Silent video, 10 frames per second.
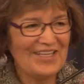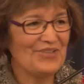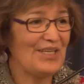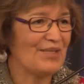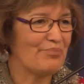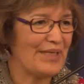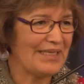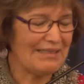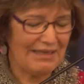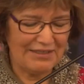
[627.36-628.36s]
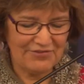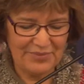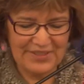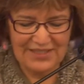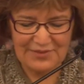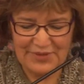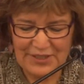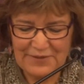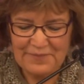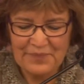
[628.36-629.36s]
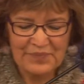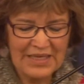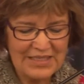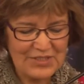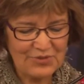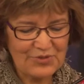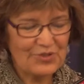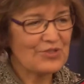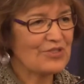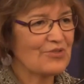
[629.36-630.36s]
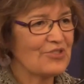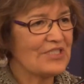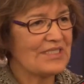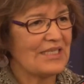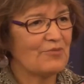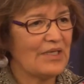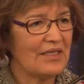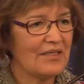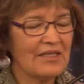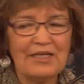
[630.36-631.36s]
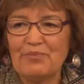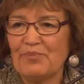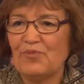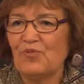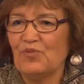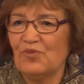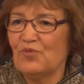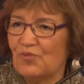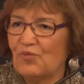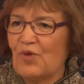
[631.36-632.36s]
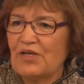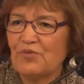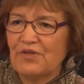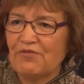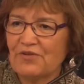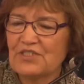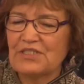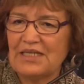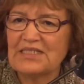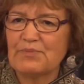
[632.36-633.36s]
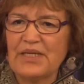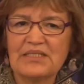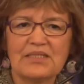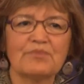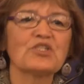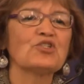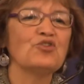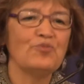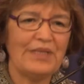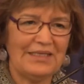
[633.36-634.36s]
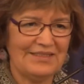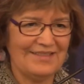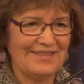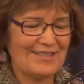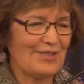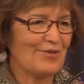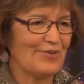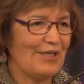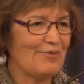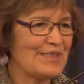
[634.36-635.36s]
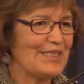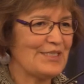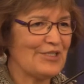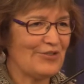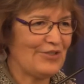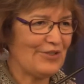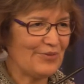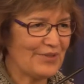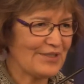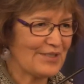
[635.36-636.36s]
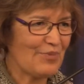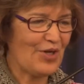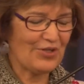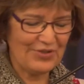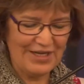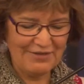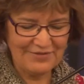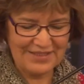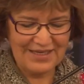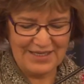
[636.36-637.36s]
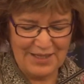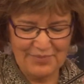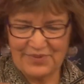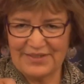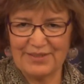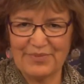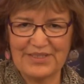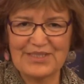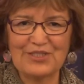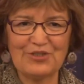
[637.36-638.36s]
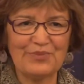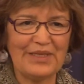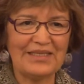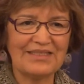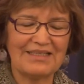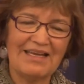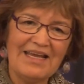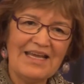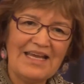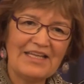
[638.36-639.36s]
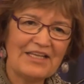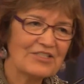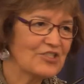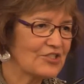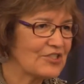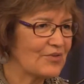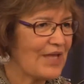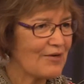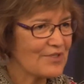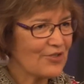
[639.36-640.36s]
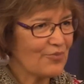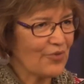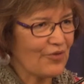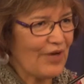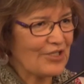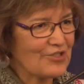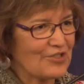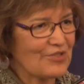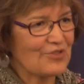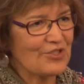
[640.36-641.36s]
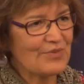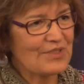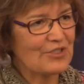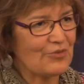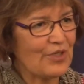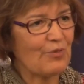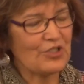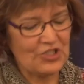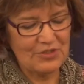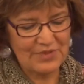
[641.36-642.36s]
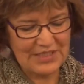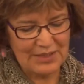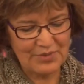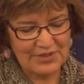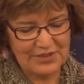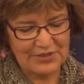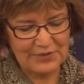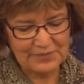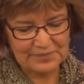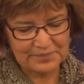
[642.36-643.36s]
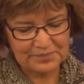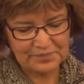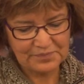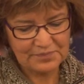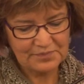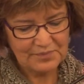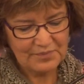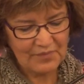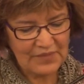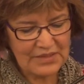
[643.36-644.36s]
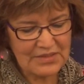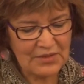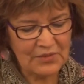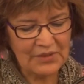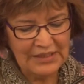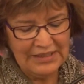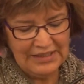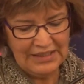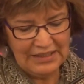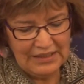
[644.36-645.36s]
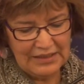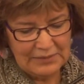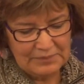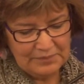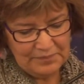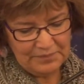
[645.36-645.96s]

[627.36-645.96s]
you need a big knife to begin with. So she said, well, why don't we let's make some stew meat. So it was easier, with a smaller knife to cut up a little bit of stew meat. And then, so that was her progression. So she was doing what she was able to do. So, I